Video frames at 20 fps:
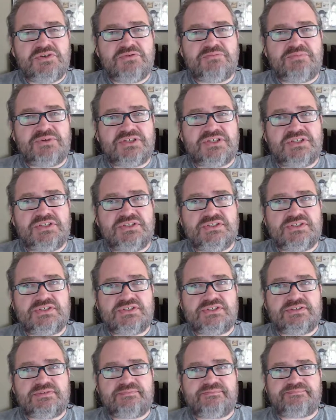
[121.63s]

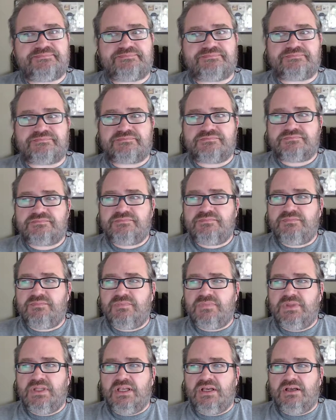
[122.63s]
because
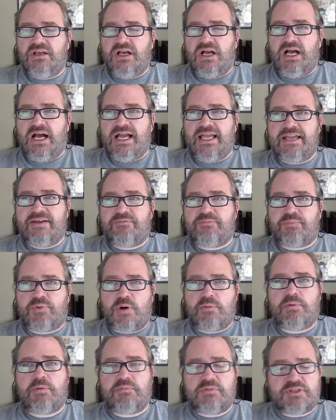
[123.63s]
I have
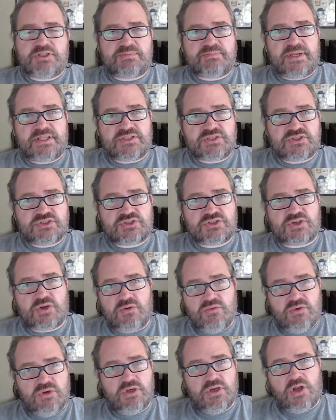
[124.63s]
probably spent so
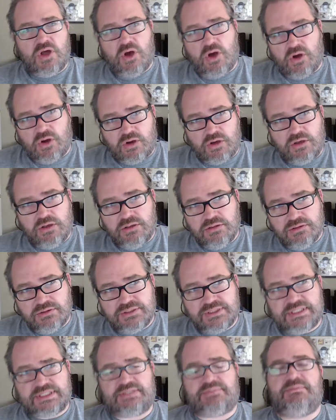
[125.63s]
long
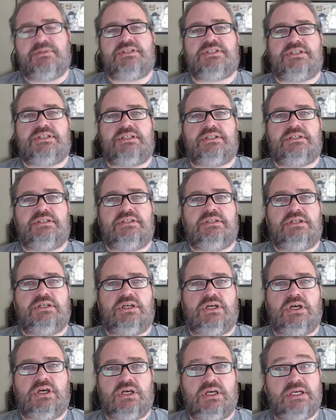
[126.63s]
dismissing
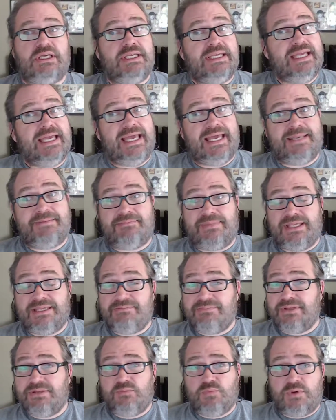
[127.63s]
her, and
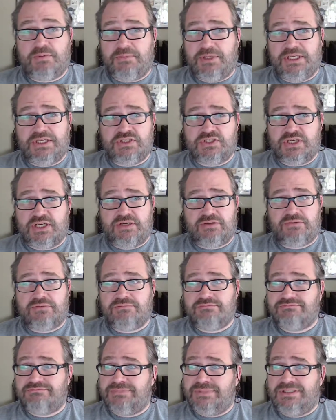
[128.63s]
maybe women in general,
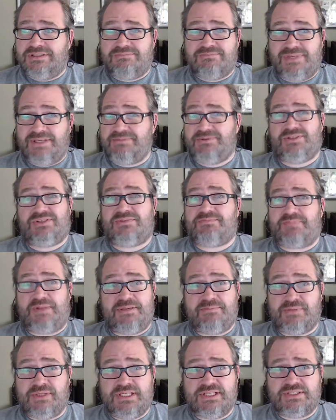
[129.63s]
maybe just
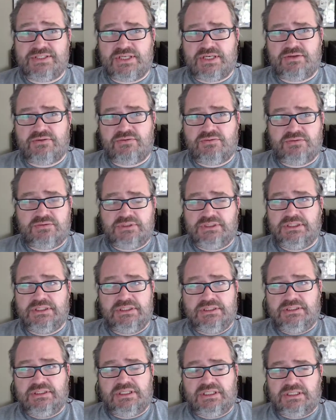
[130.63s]
people in general.
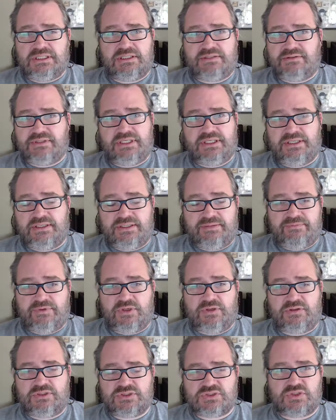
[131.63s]
I don't even know.
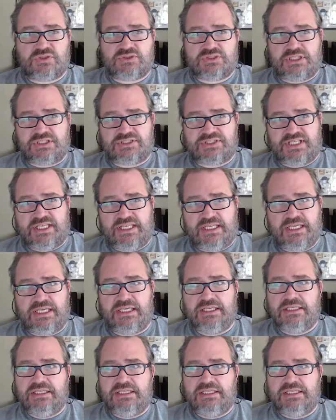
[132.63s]
Let's not touch that yet.